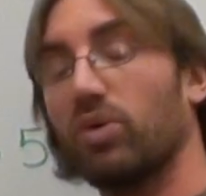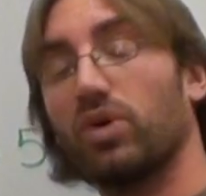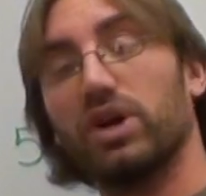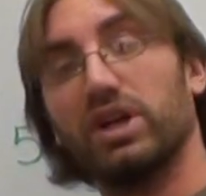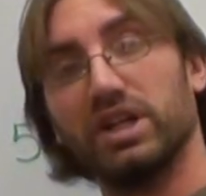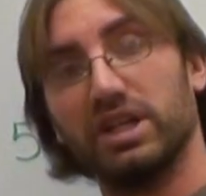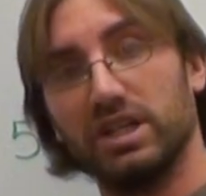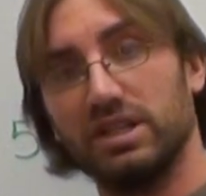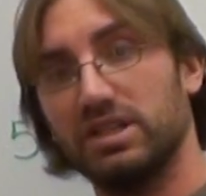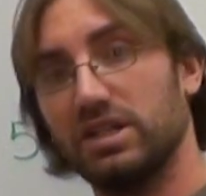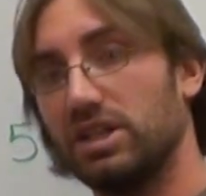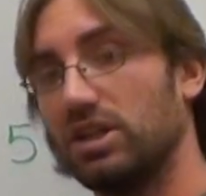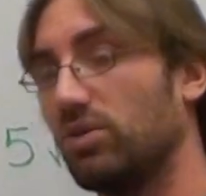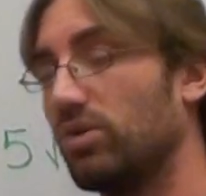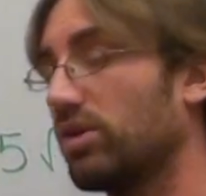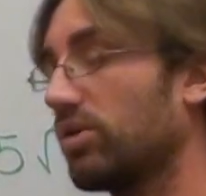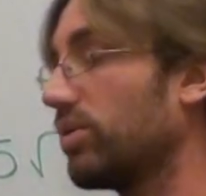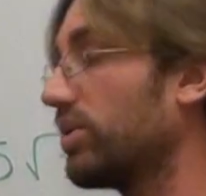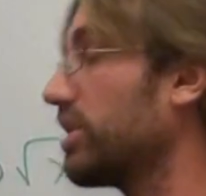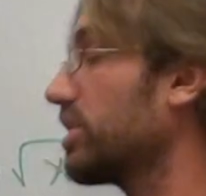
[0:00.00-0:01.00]
we're going to continue
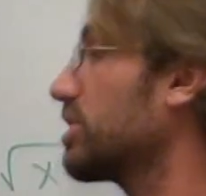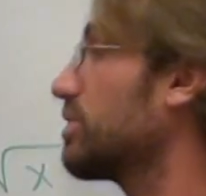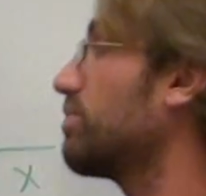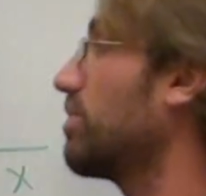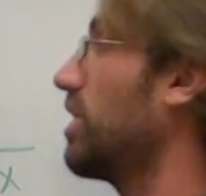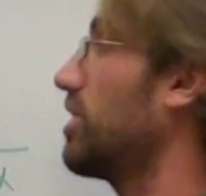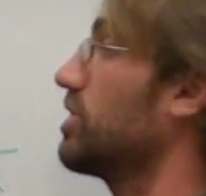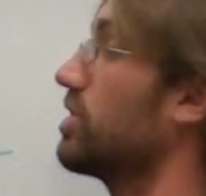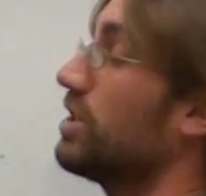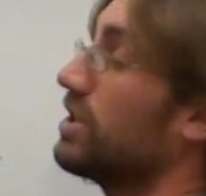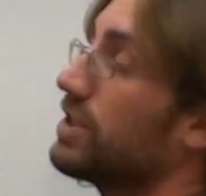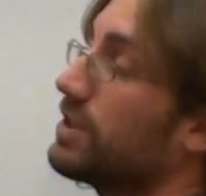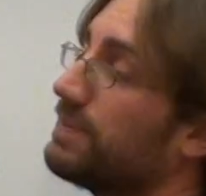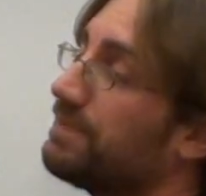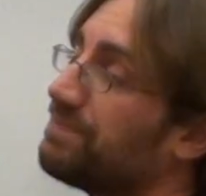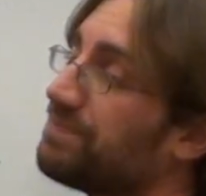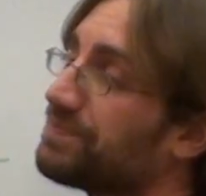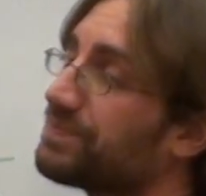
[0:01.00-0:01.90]
with with expressions.